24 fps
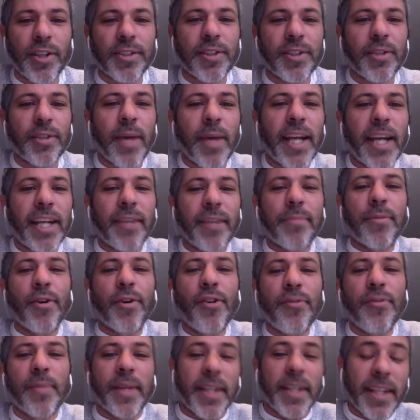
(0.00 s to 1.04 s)
to make a
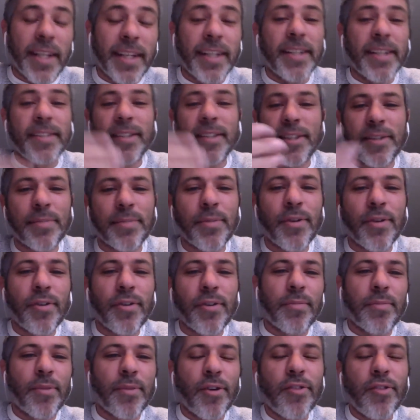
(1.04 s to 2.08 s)
movement. It is a
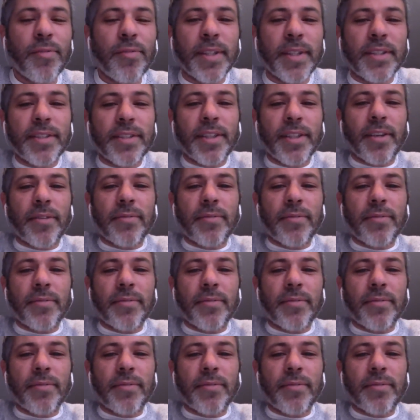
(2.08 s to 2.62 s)
smooth movement. So